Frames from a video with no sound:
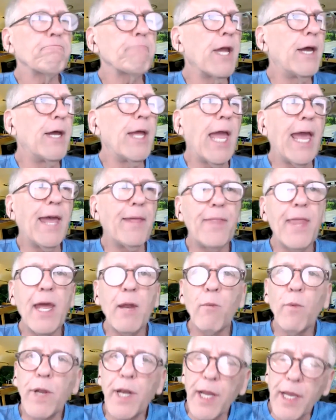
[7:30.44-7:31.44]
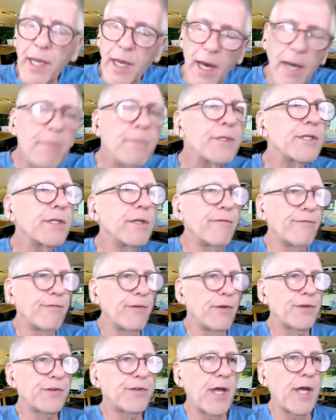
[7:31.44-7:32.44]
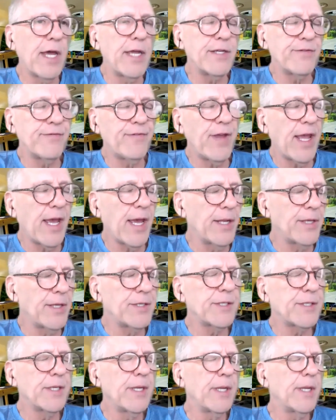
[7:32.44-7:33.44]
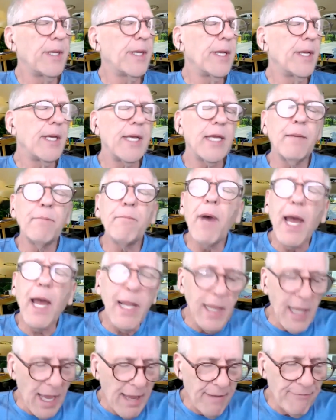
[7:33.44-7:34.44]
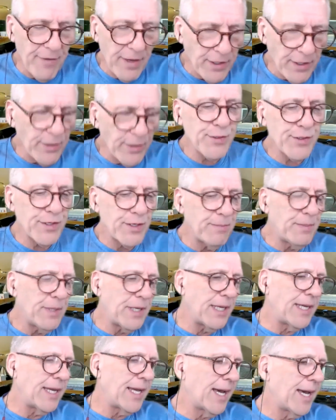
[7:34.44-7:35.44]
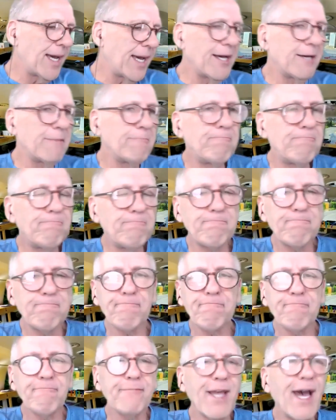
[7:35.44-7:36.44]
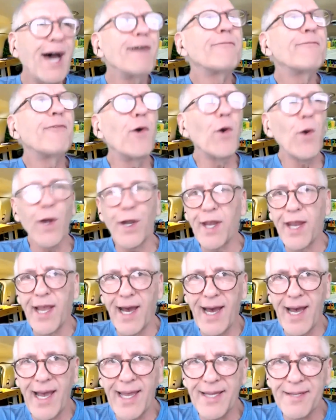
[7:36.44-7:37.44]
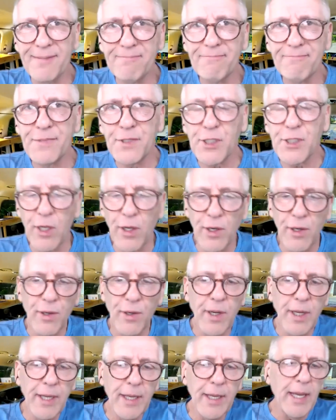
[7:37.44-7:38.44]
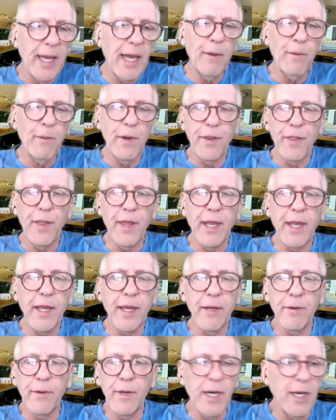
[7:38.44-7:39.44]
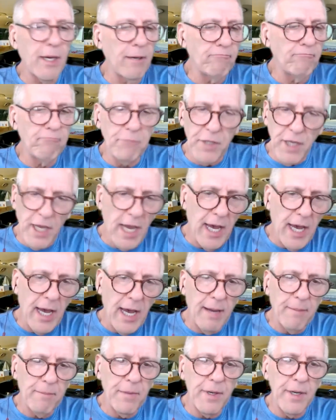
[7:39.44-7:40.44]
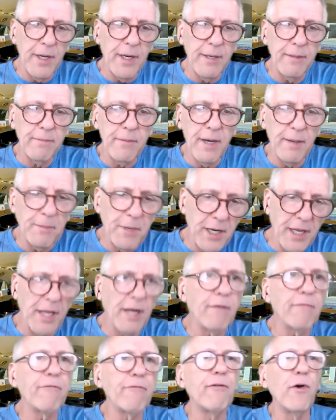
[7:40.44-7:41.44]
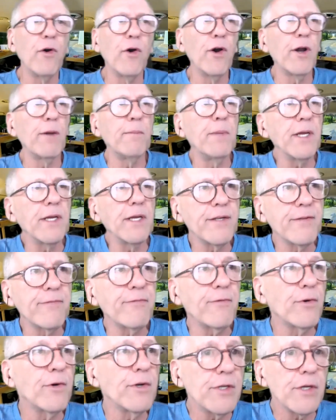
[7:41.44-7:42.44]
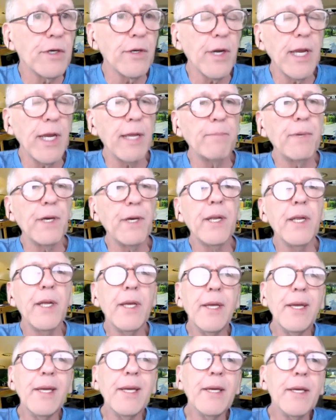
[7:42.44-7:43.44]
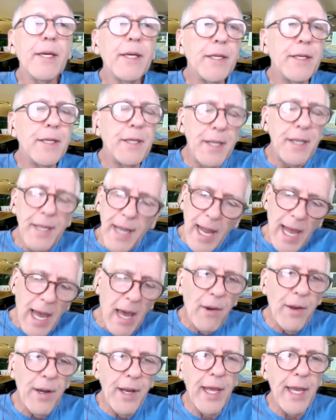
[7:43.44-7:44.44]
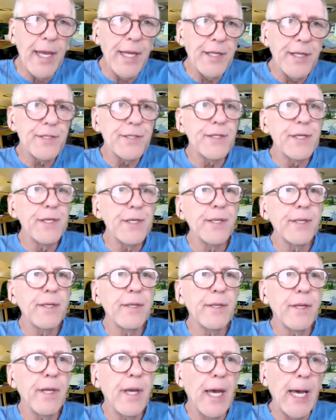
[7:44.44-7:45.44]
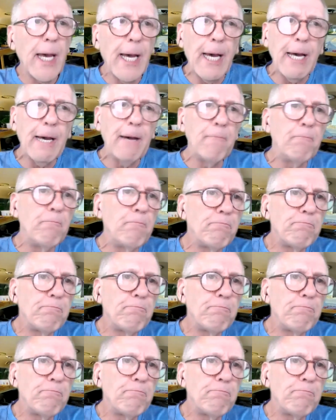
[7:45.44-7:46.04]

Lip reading: and then when it comes to full-size vans, in my life, I used to be a Ford guy. So I would think, well, yeah, I'm going to get a Ford because Fords are great. But nowadays, um,